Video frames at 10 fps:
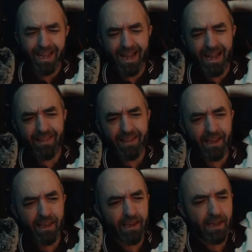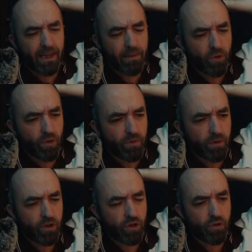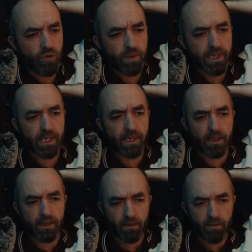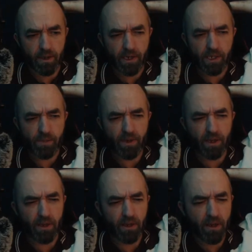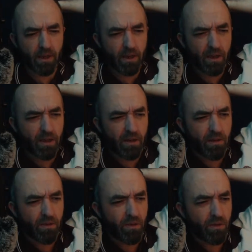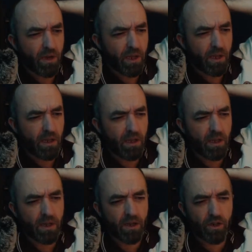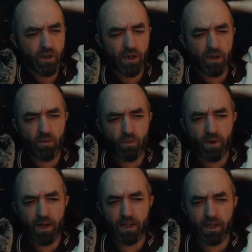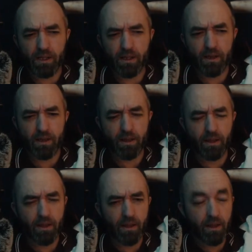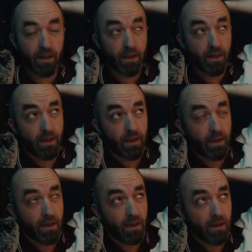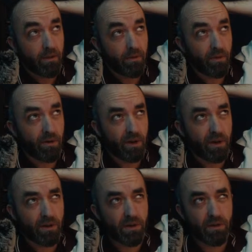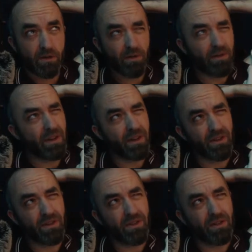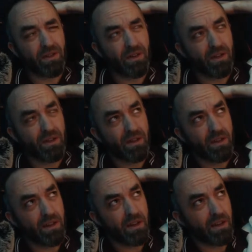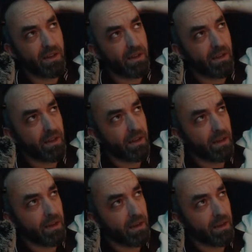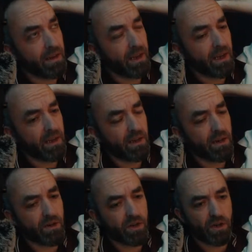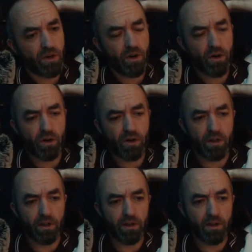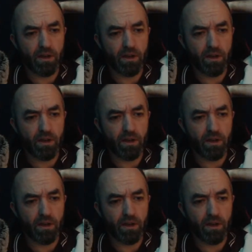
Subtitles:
And then I moved to New Zealand, where I spent 3 years in Wellington, 4 years, no, 3 years, and 9 years in Auckland.